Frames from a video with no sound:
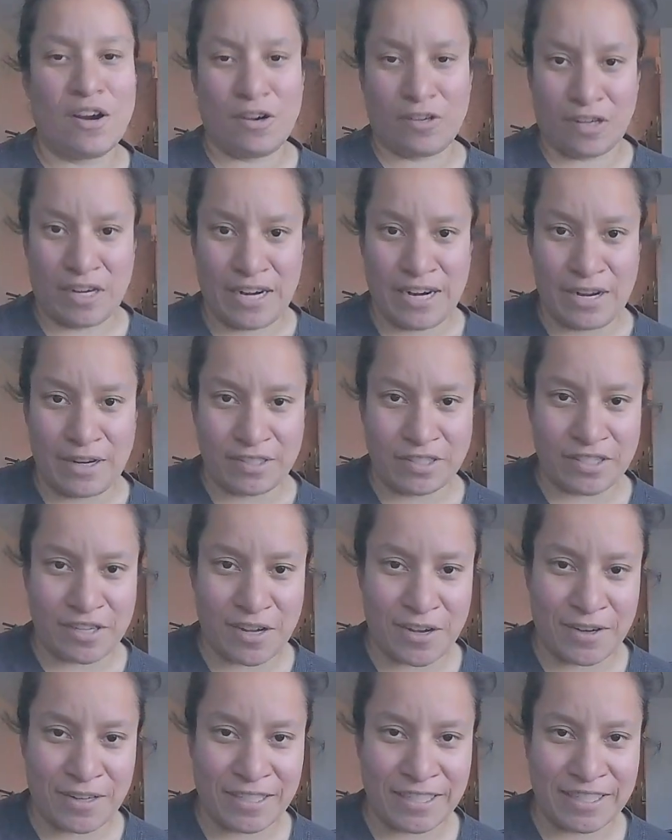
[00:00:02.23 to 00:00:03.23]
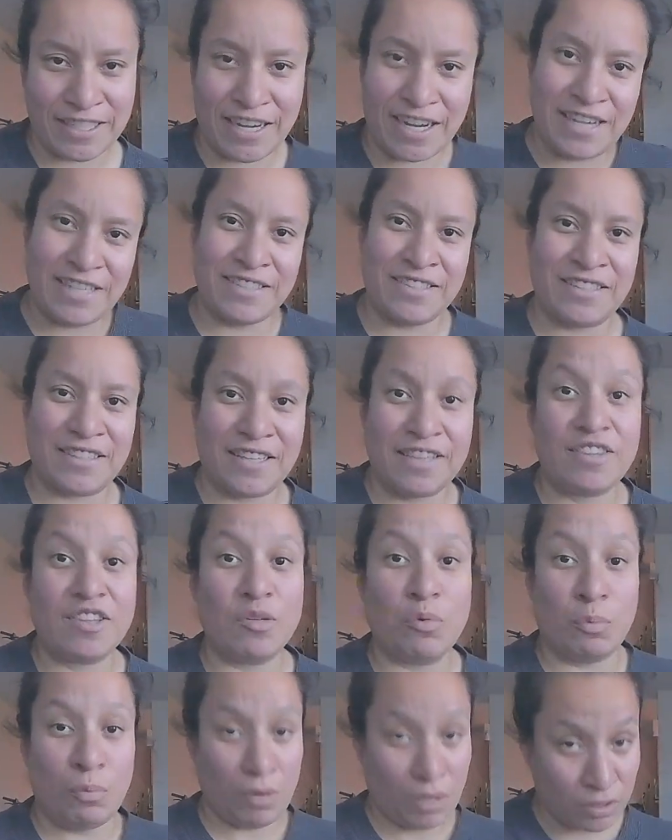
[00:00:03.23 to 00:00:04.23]
Alright, how's it going, guys?
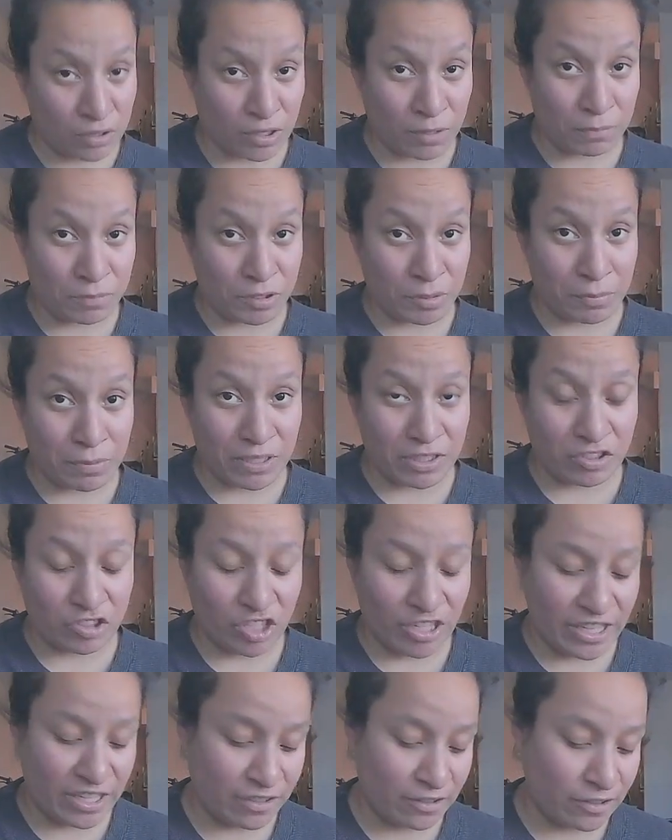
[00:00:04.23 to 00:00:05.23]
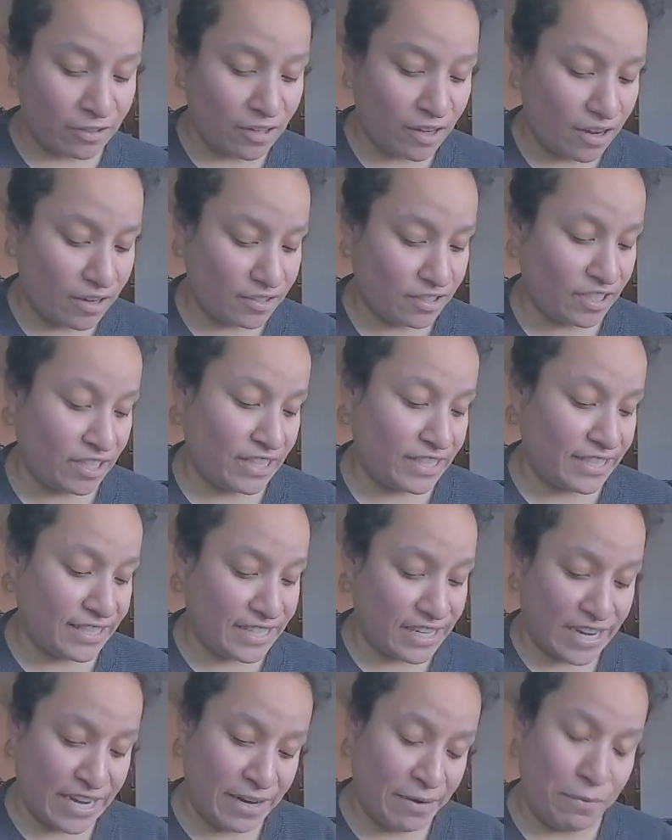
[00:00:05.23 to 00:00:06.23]
Welcome to my channel.
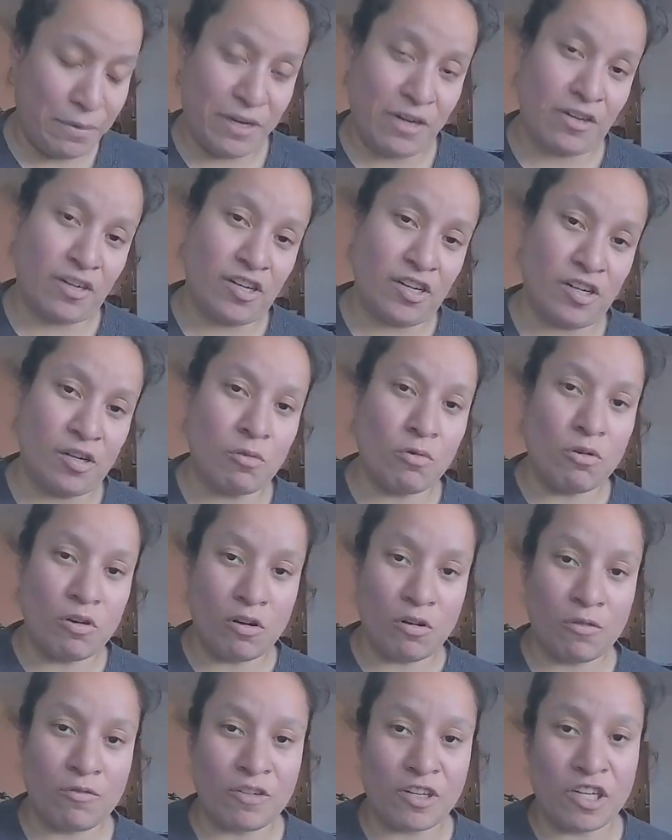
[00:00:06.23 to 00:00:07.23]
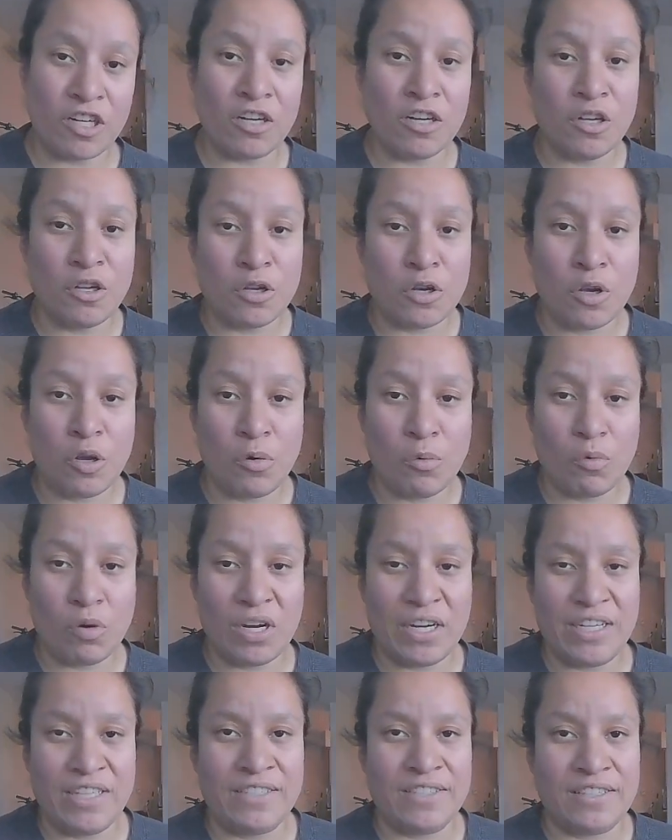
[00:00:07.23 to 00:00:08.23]
Today we are going to go over
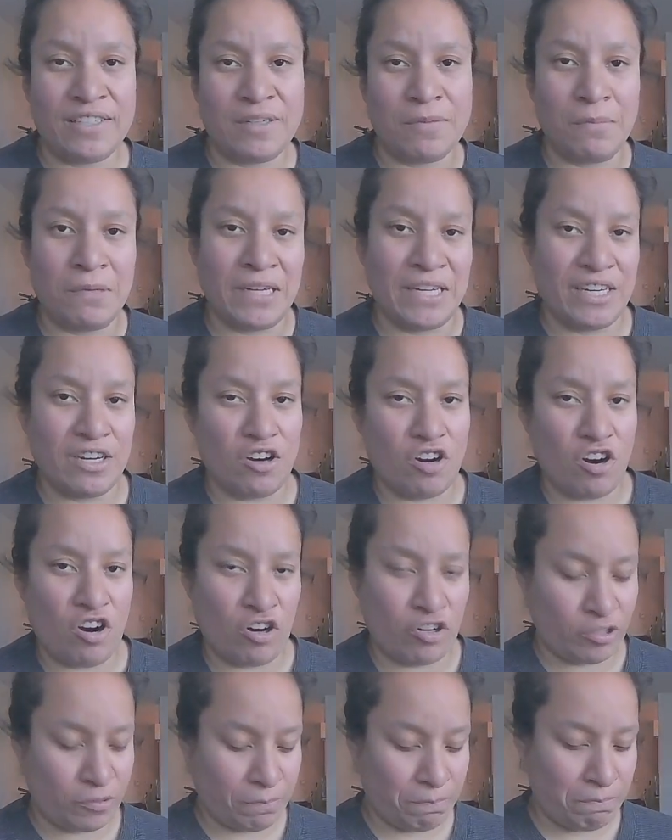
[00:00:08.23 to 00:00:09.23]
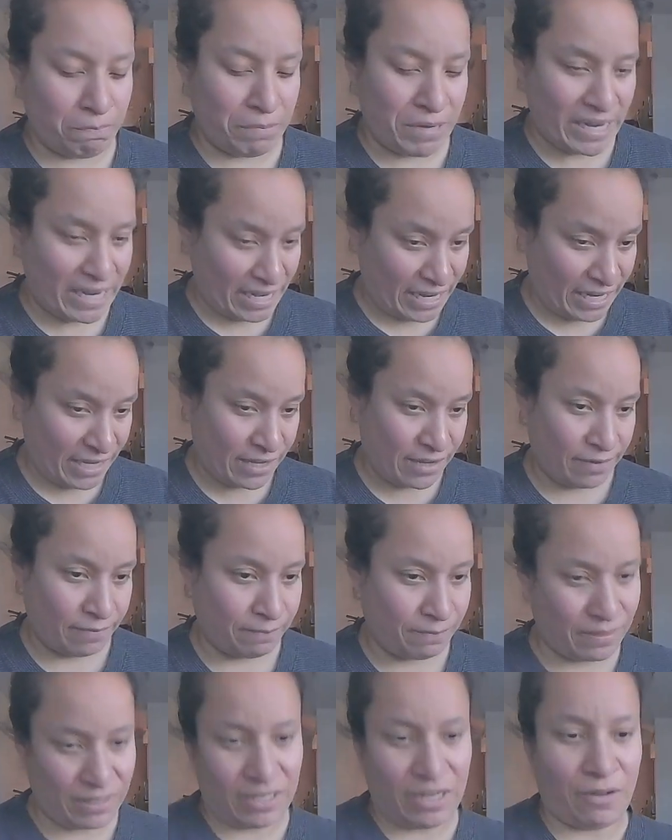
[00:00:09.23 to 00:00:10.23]
what is in my art
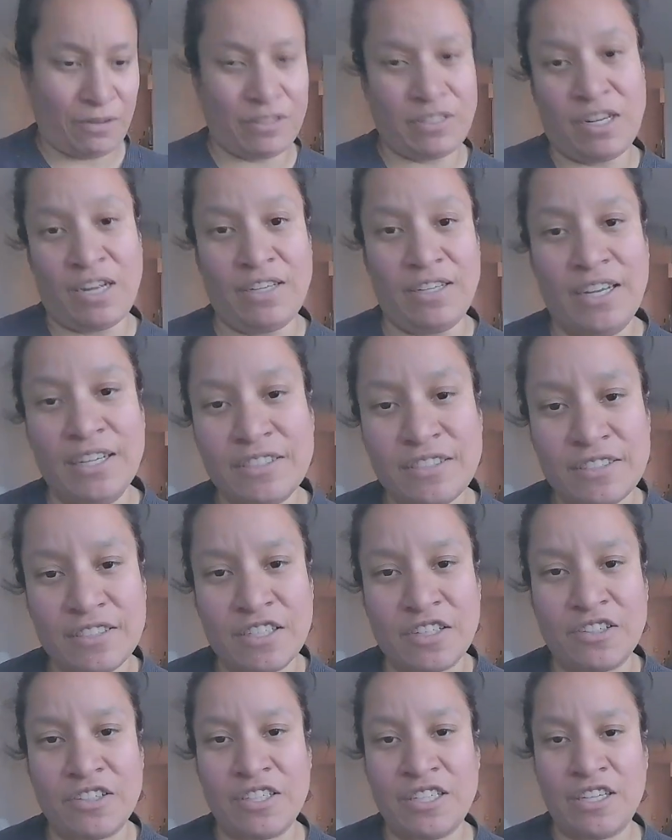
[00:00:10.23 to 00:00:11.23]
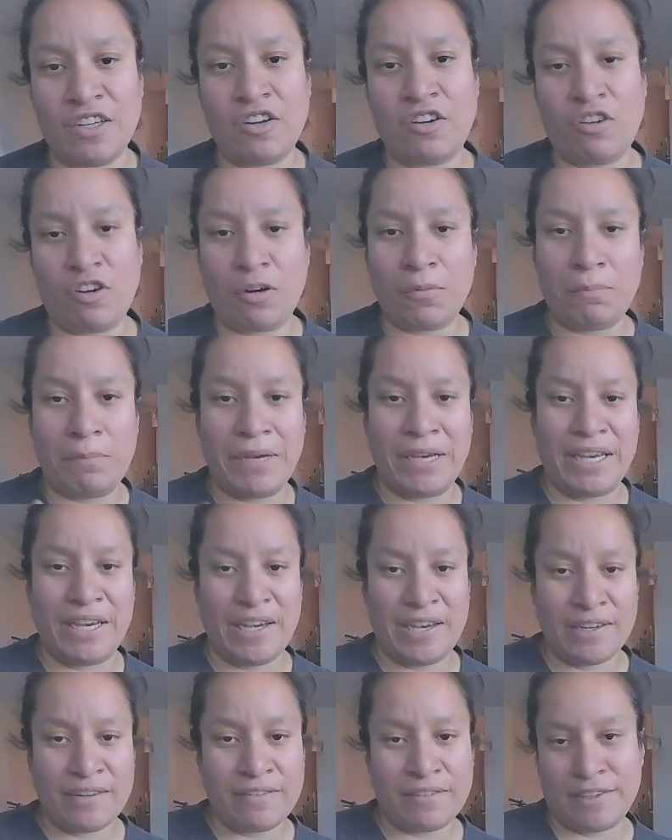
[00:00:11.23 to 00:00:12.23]
bag. Now, it's not necessarily an art
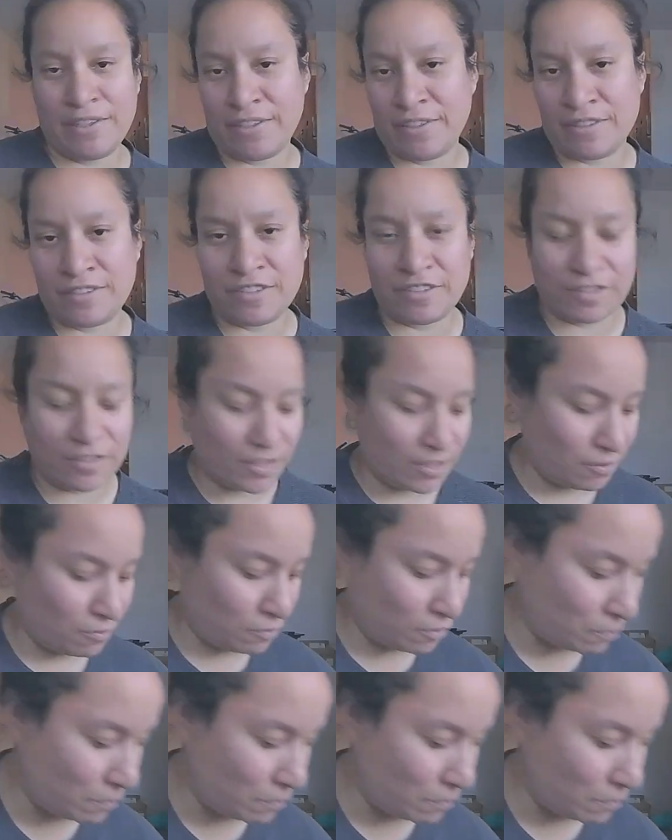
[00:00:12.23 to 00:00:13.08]
bag, like it's just kind of